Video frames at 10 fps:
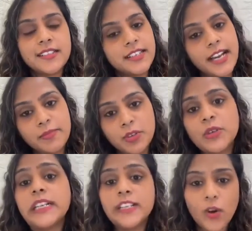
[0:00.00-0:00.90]
the time to
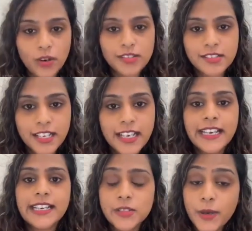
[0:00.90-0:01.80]
detox.
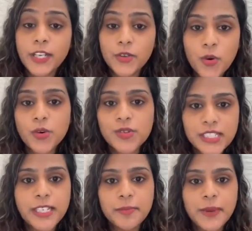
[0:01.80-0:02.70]
It's when you go to
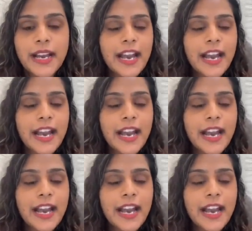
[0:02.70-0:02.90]
sleep